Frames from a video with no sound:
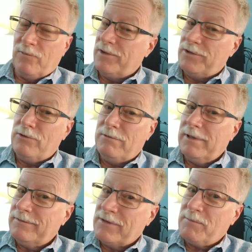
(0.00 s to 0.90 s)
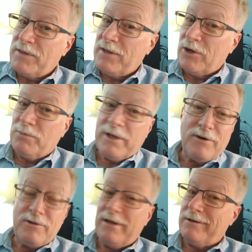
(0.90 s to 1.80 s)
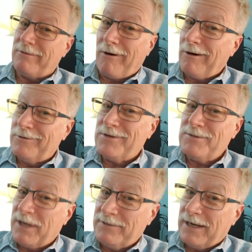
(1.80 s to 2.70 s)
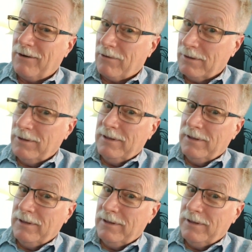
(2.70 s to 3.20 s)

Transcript: Whether you hit something in the airplane or you hit a car at 6 miles an hour,